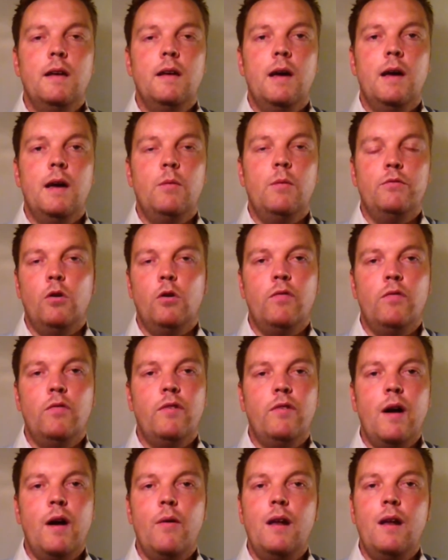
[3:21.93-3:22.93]
It was all
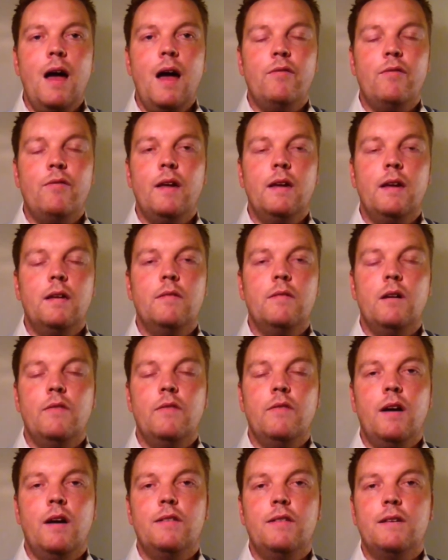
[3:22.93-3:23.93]
via a live link
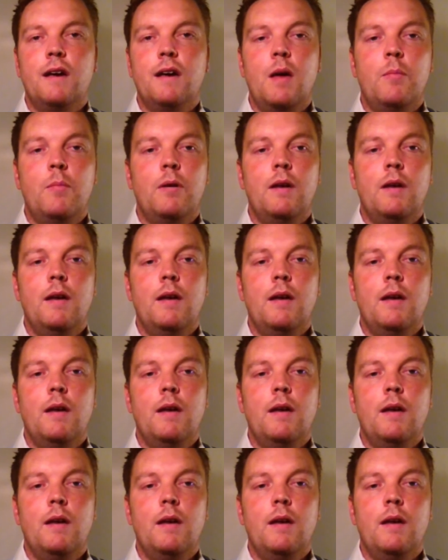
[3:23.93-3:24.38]
via Skype,